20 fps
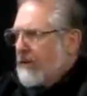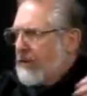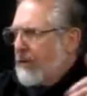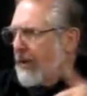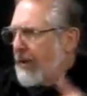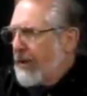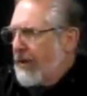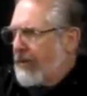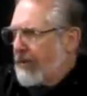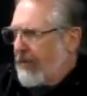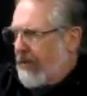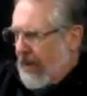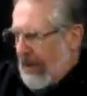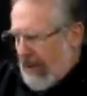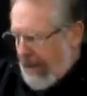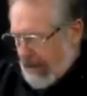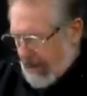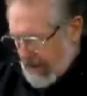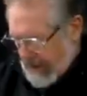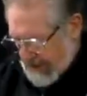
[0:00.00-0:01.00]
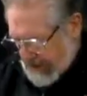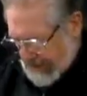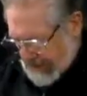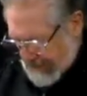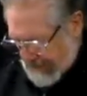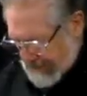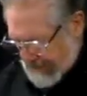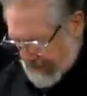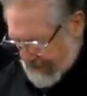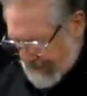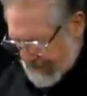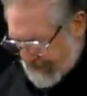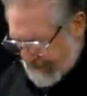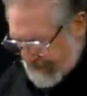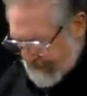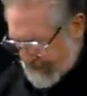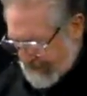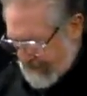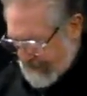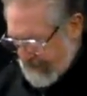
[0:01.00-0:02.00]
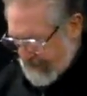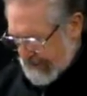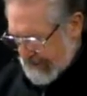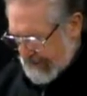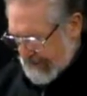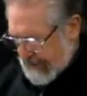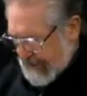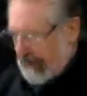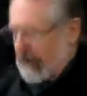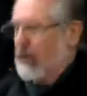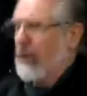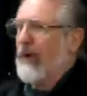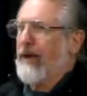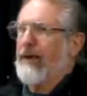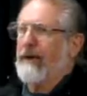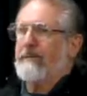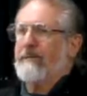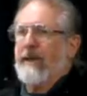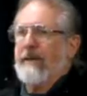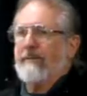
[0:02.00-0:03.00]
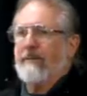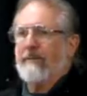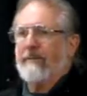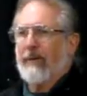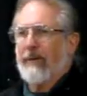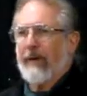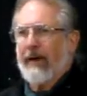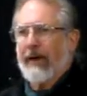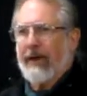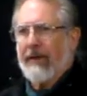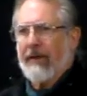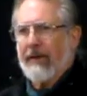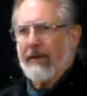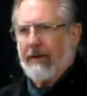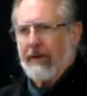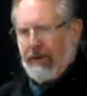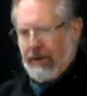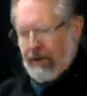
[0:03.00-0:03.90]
23 acres, 20 people per acre,